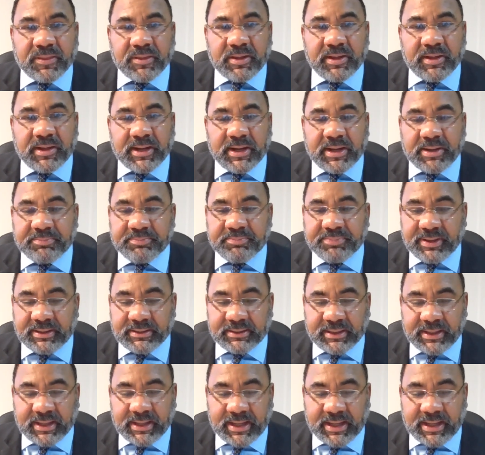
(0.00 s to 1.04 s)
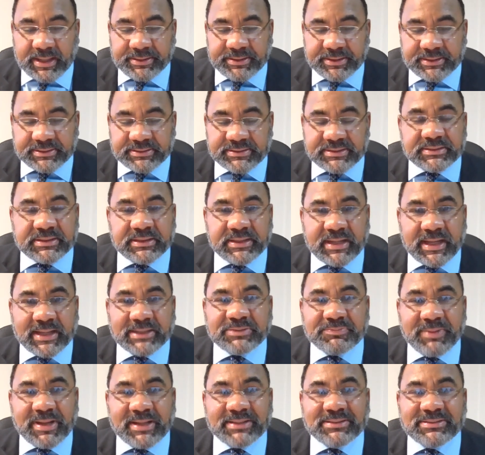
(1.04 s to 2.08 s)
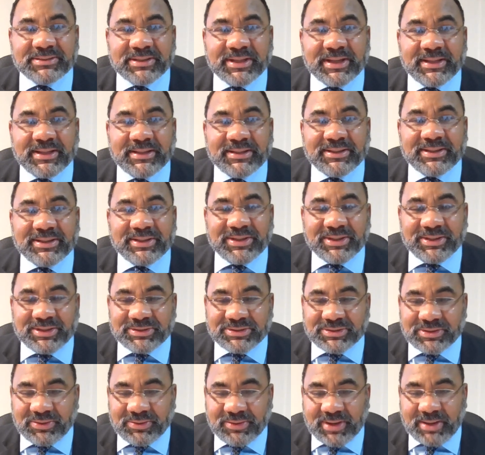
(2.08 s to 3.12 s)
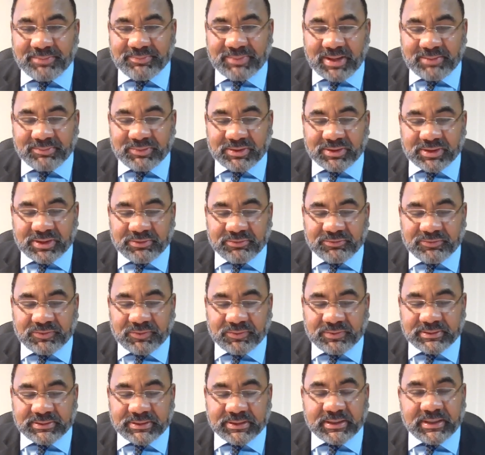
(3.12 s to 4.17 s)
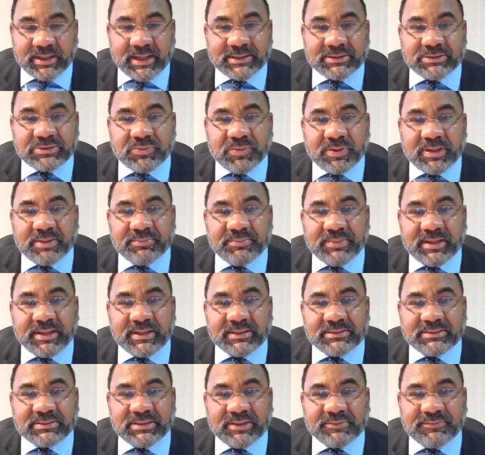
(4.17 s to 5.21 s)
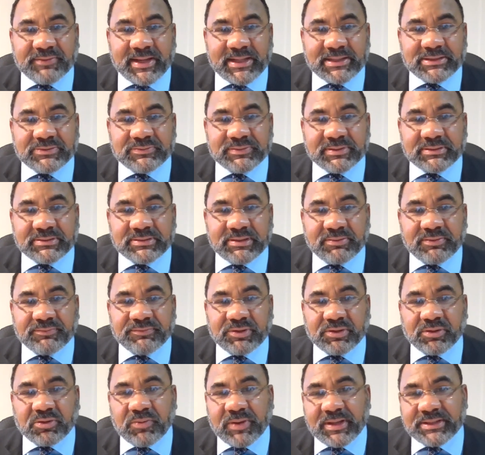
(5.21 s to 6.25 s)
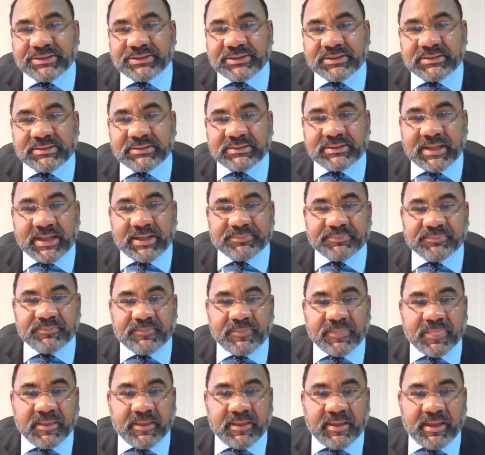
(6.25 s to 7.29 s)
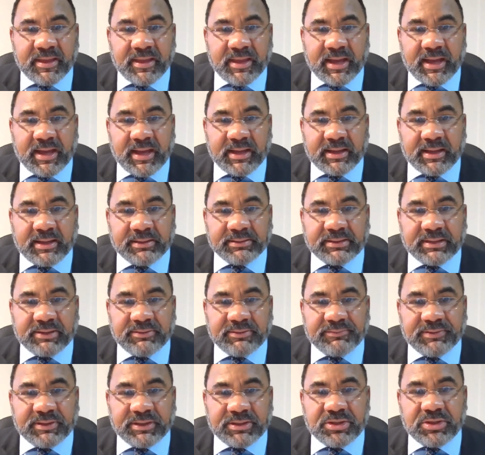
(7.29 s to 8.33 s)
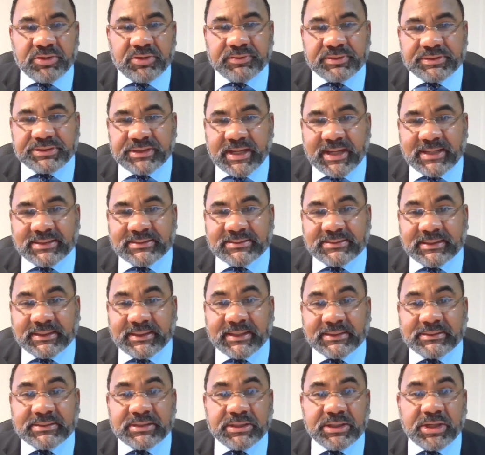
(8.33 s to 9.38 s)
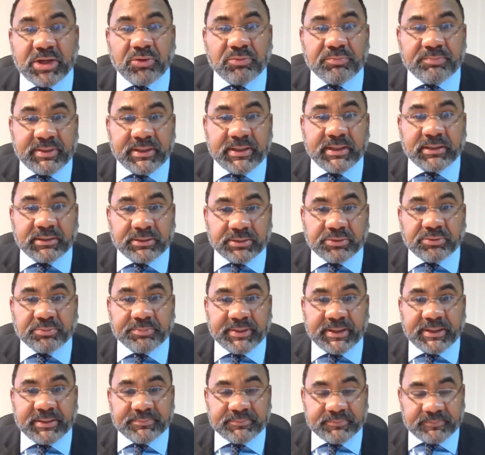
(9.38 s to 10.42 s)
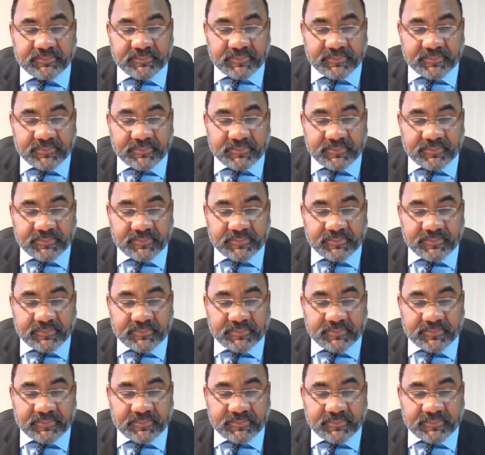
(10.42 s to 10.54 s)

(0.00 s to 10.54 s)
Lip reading: but this is the next best thing. So I'm looking forward to the next 20 minutes of answering some of your questions and giving you a chance to get to know me a little bit.